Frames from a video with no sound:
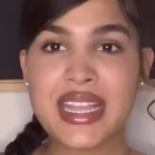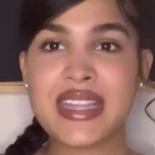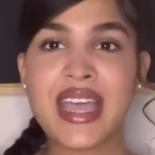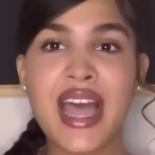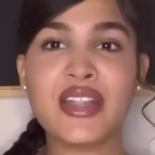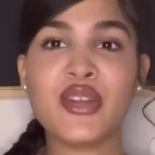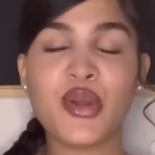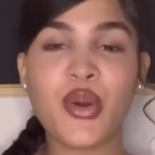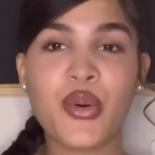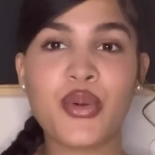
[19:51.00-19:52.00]
They had
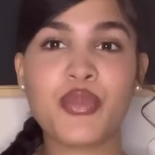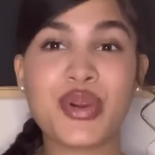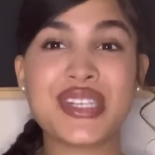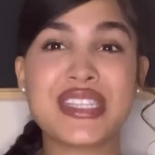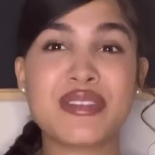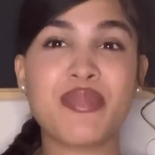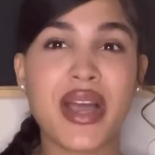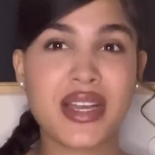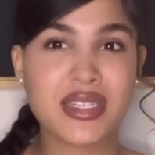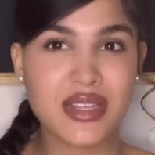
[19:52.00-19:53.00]
their own
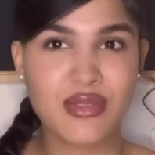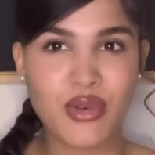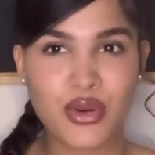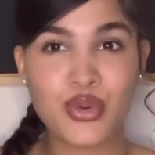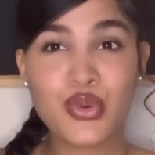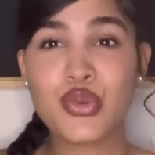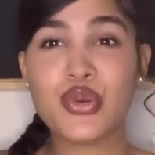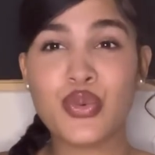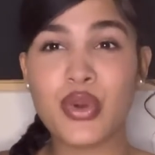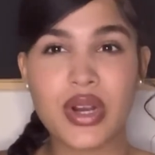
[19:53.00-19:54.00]
perspective on who
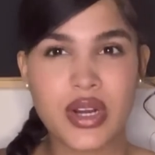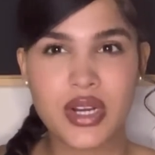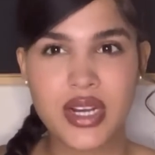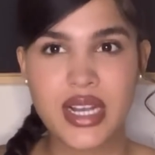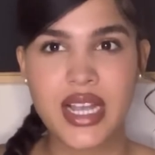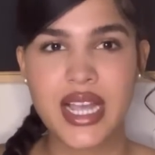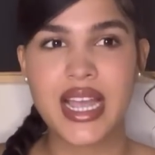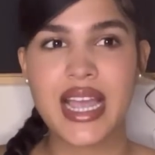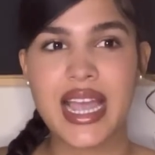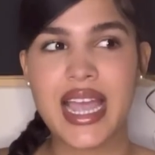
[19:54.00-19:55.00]
you were
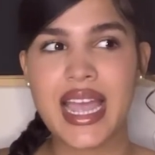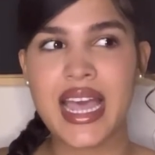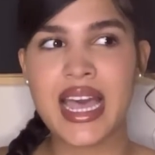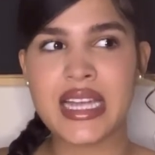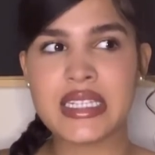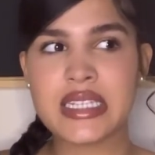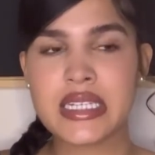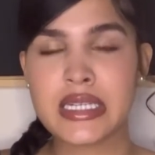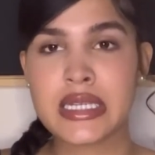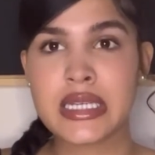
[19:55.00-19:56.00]
and
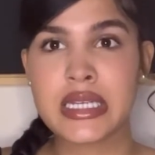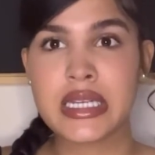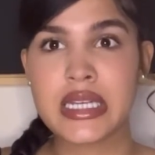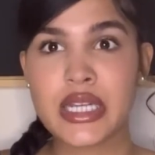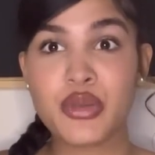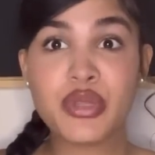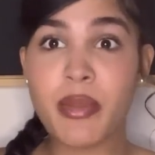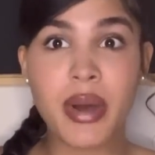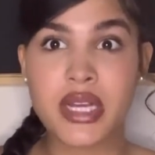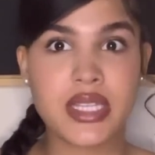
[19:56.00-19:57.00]
you
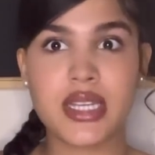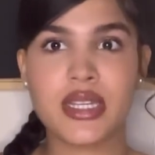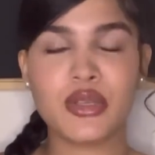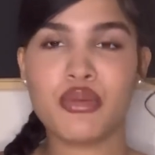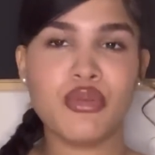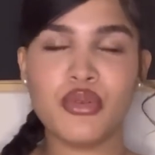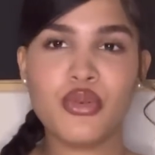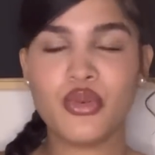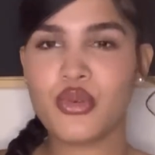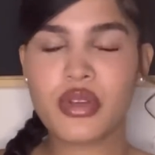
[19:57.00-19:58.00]
debunked it. You
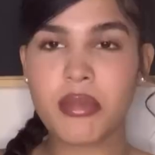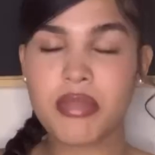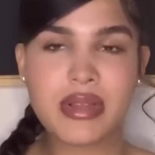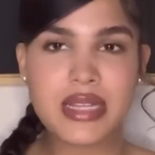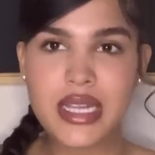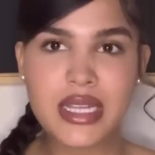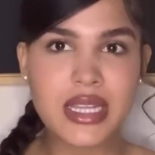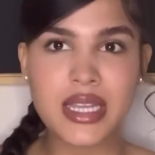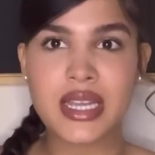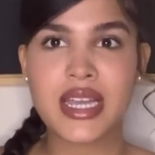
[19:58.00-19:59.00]
you you
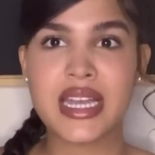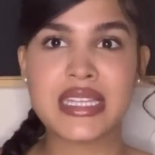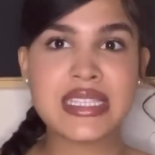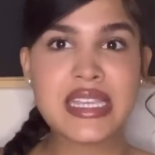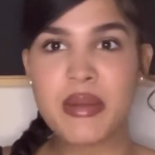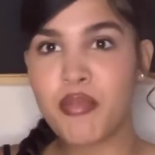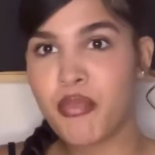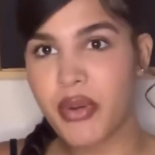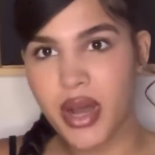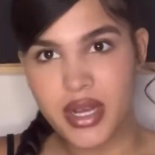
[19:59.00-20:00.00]
completely
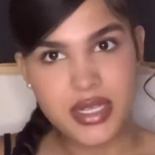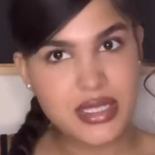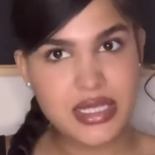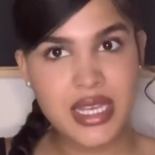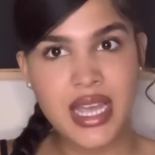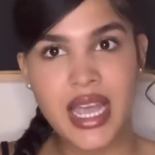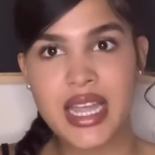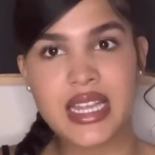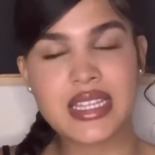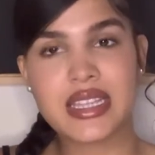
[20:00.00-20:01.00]
debunked
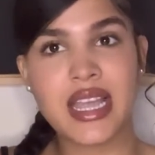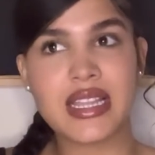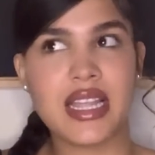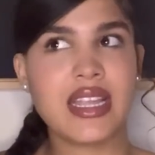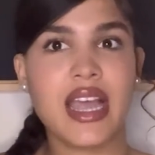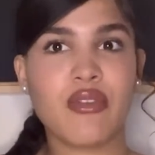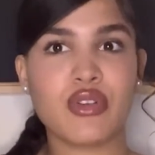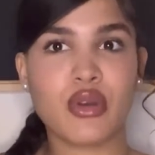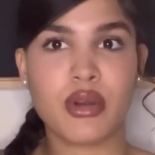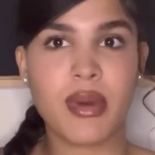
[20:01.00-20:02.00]
anything that they ever
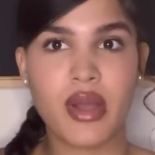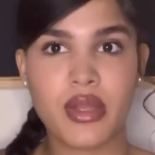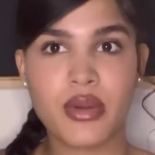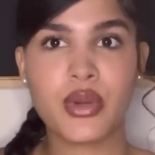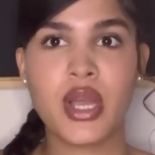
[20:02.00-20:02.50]
thought about you.